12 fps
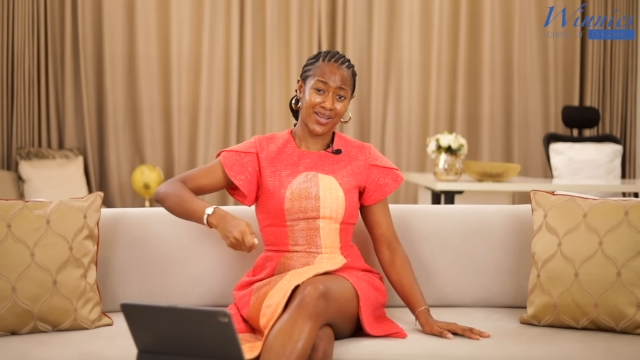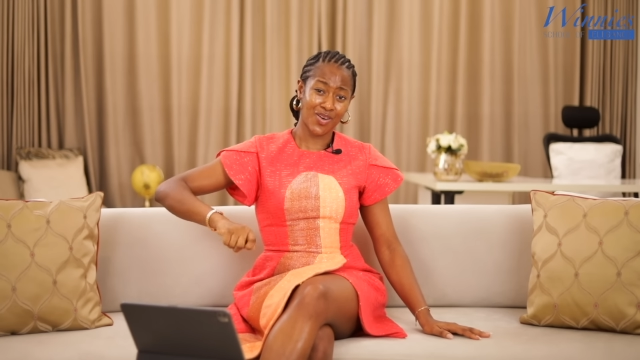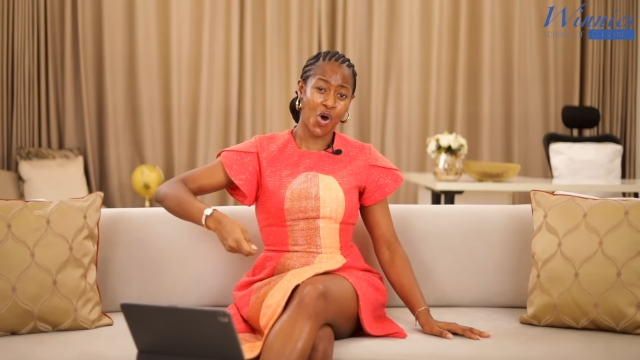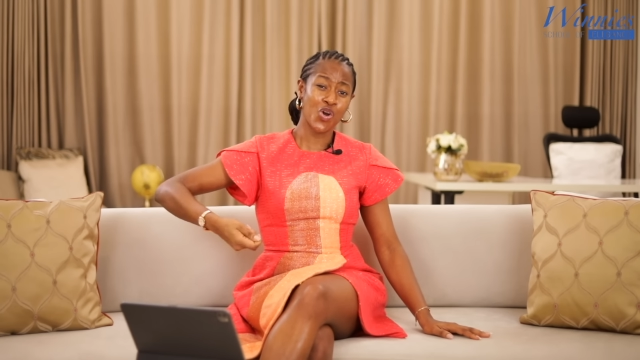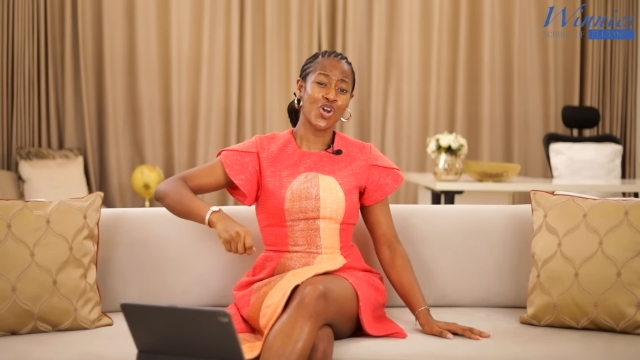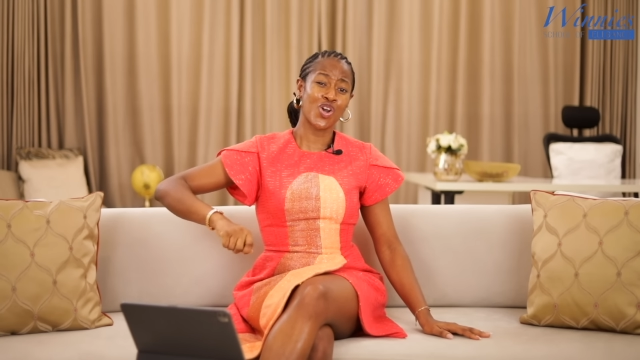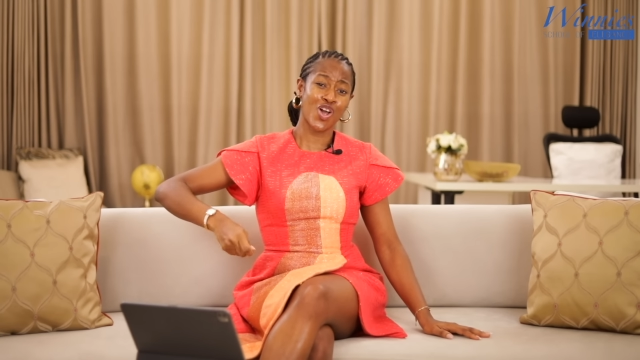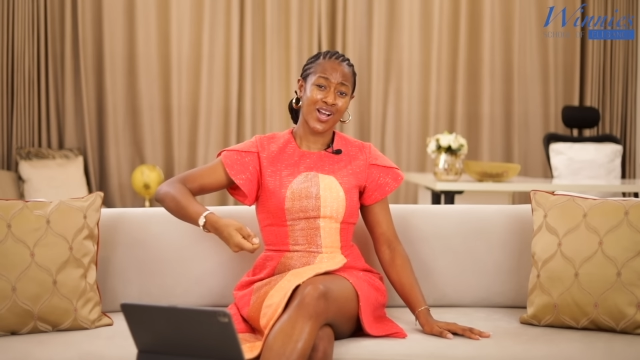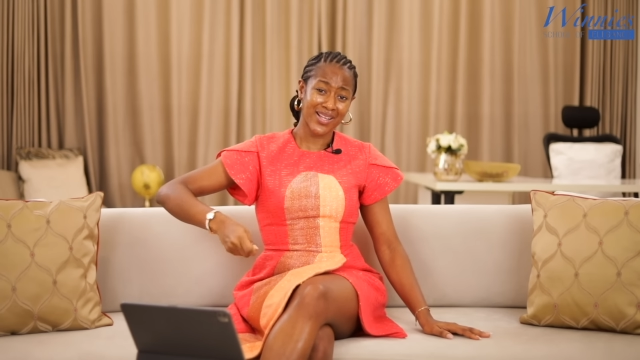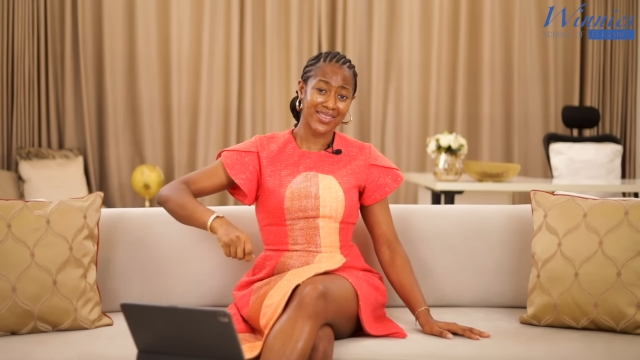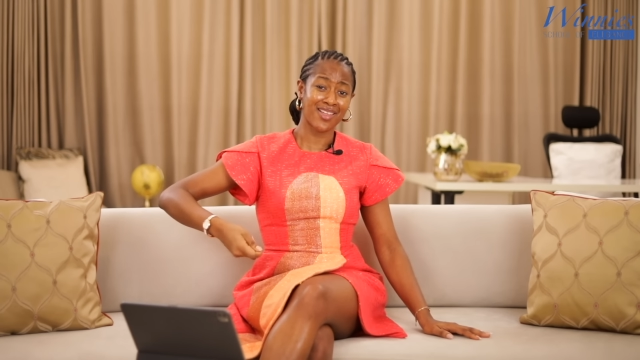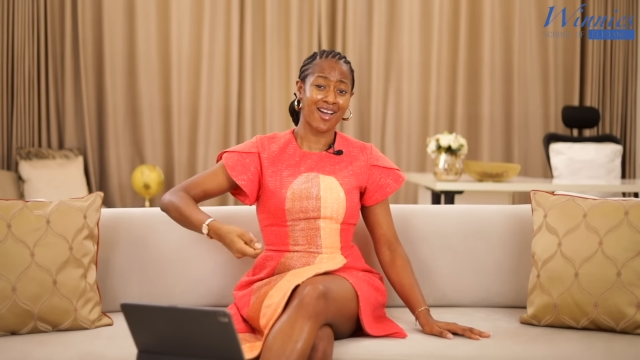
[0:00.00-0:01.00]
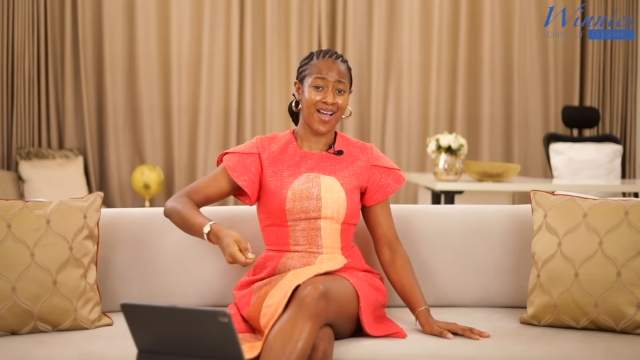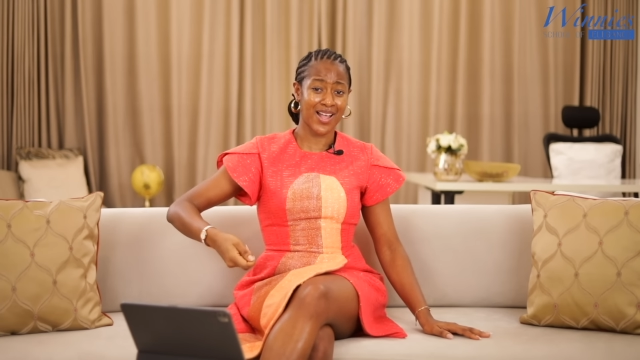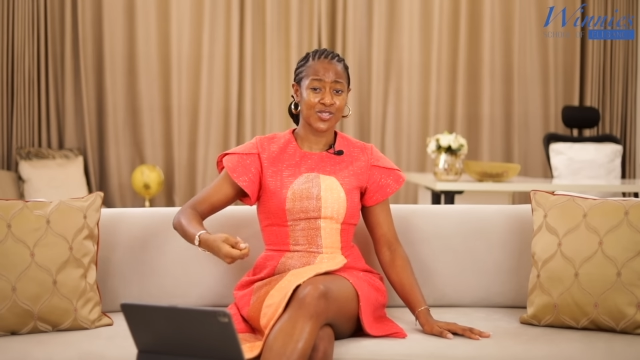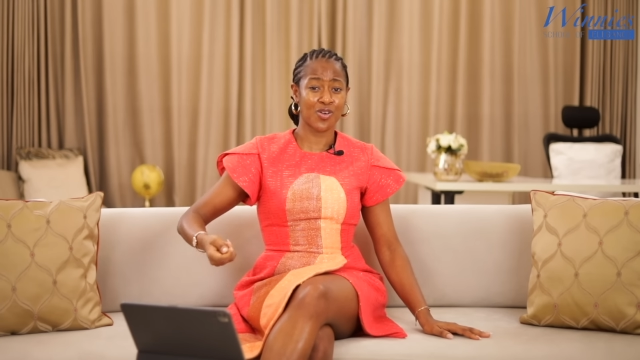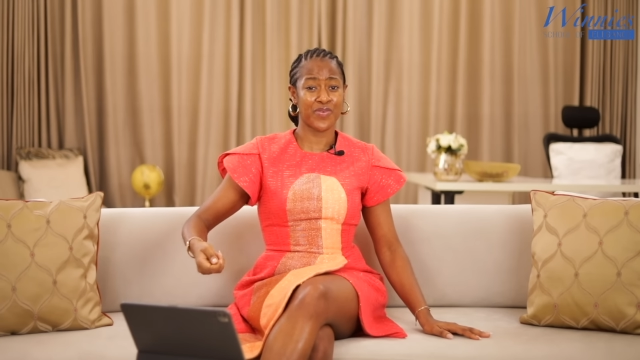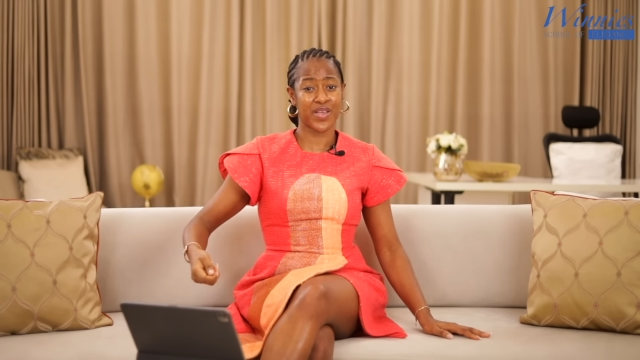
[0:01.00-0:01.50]
the
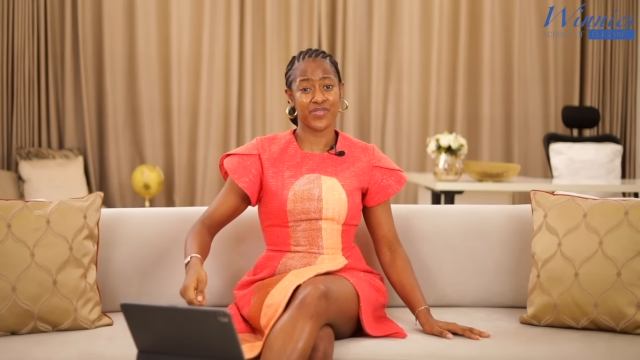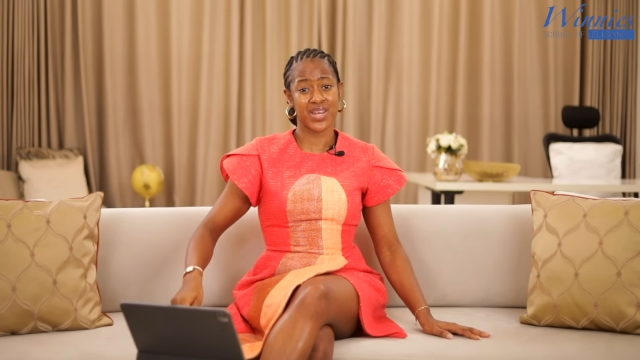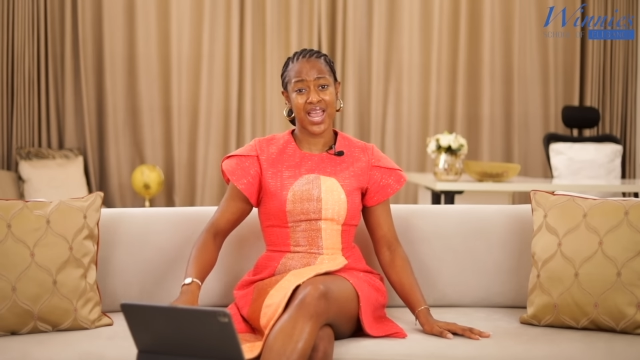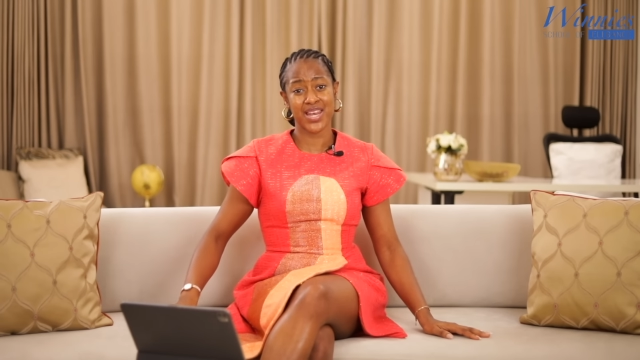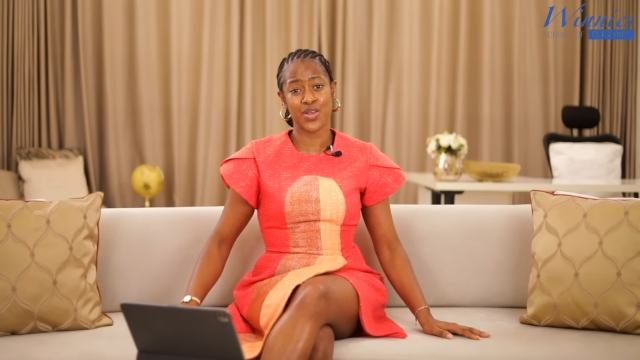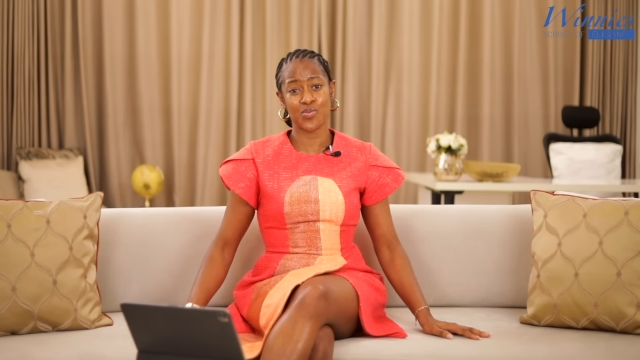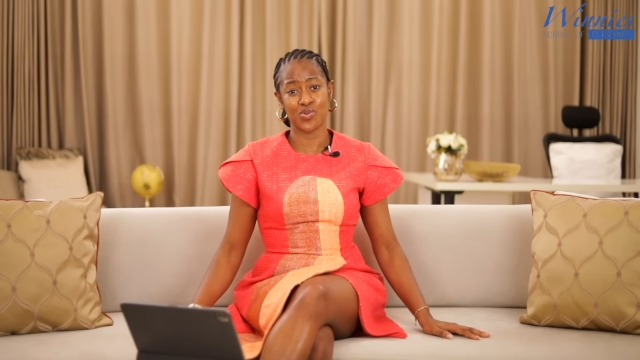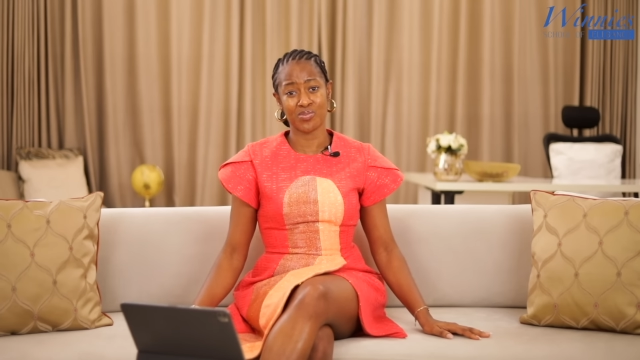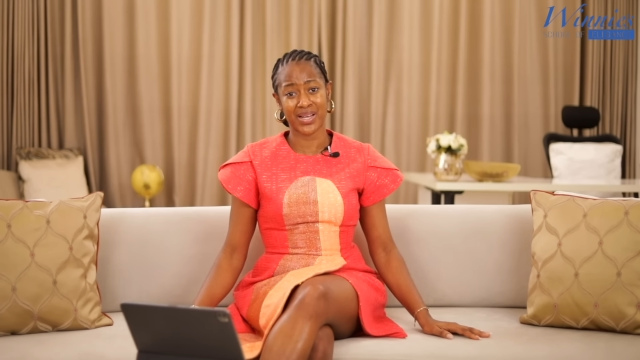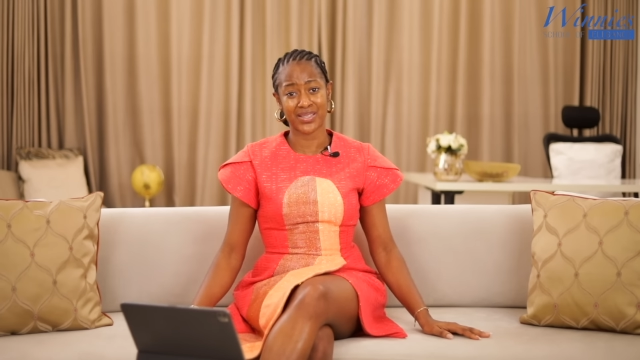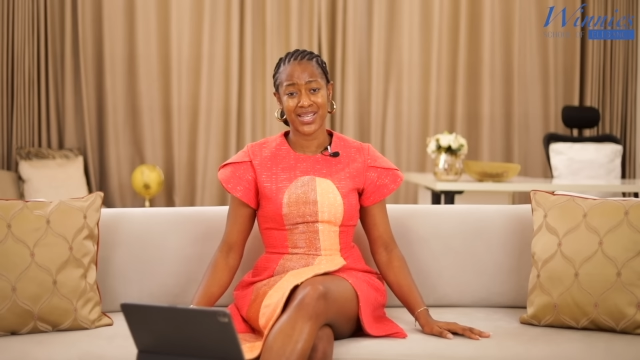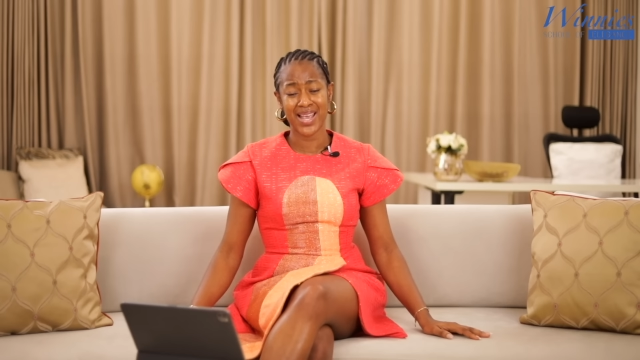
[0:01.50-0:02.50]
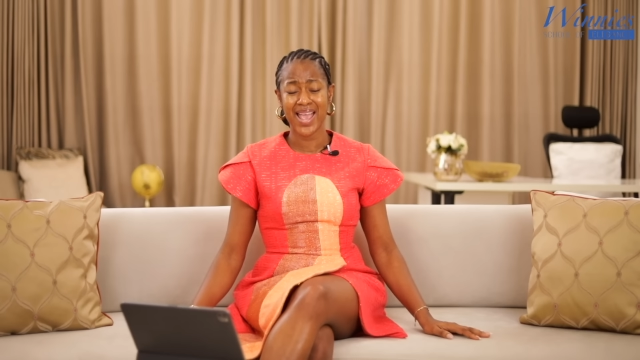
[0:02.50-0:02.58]
heart of any woman.